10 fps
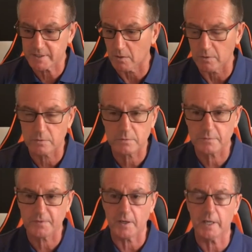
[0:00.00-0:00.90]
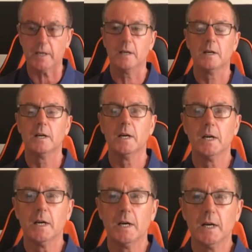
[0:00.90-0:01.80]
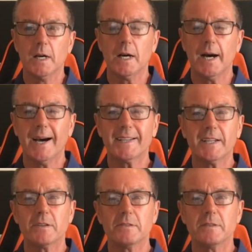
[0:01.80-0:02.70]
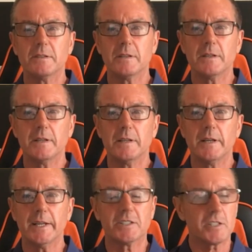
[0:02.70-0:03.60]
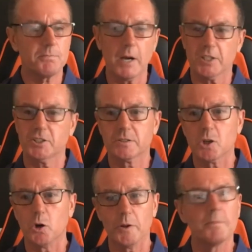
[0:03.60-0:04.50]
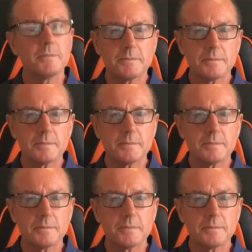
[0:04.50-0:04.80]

out of the fire. And it smashed Tottenham.